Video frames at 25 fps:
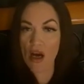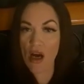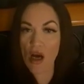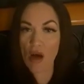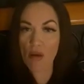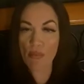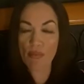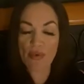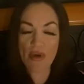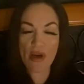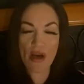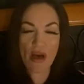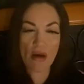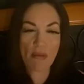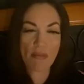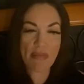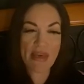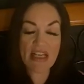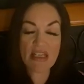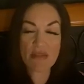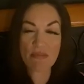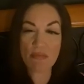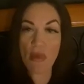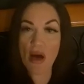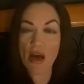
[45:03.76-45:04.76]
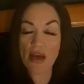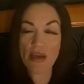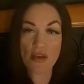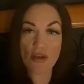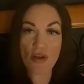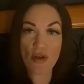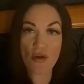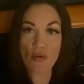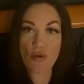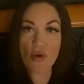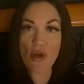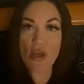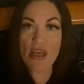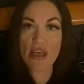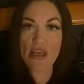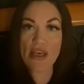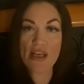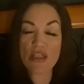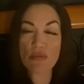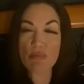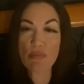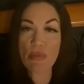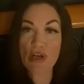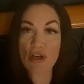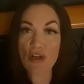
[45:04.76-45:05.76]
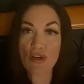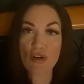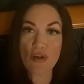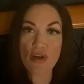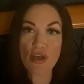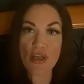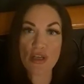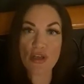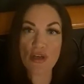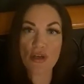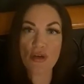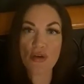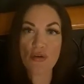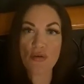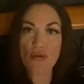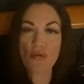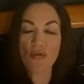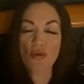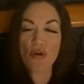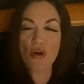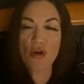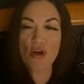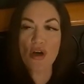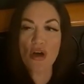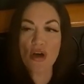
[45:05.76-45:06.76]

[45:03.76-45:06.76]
up. He's mirroring you.